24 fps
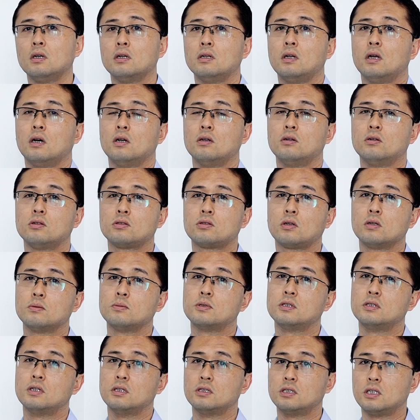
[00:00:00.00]
Now, a lot of
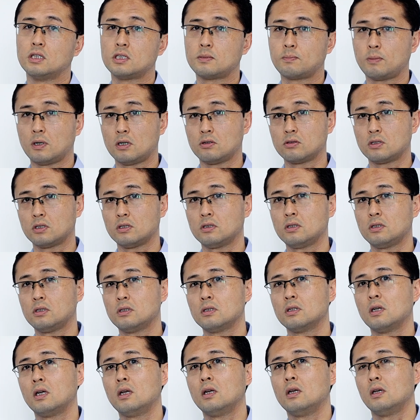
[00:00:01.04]
times the disc
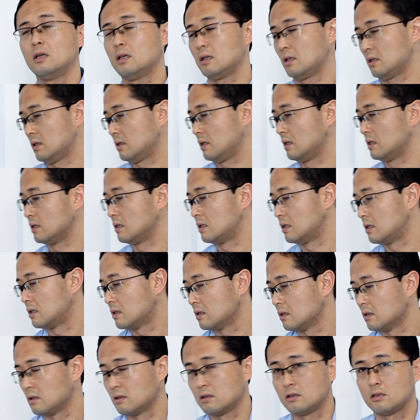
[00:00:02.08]
bulges
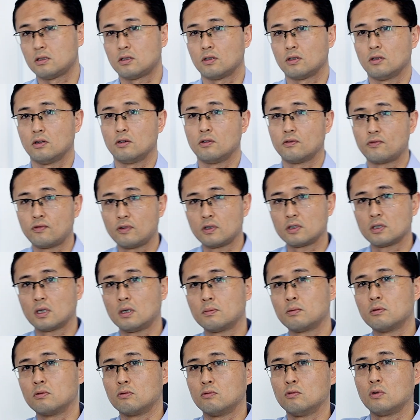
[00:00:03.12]
is, so for
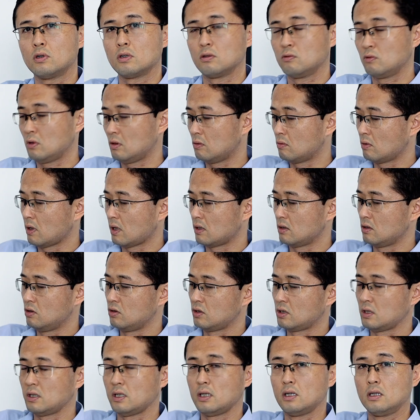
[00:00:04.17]
example, what will
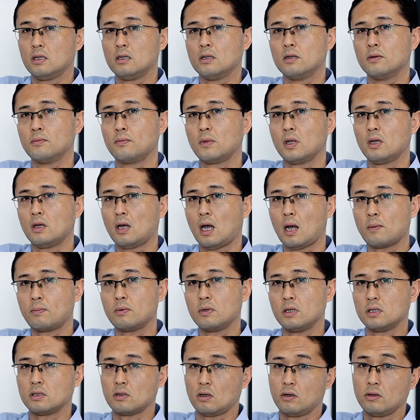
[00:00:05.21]
usually
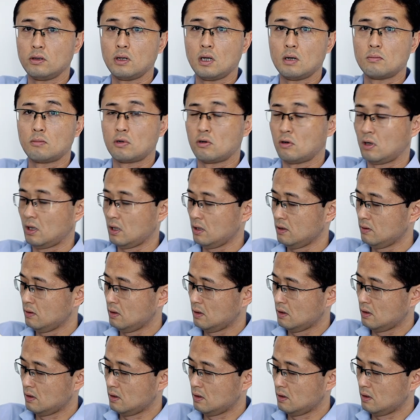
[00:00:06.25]
happen is on the MRI,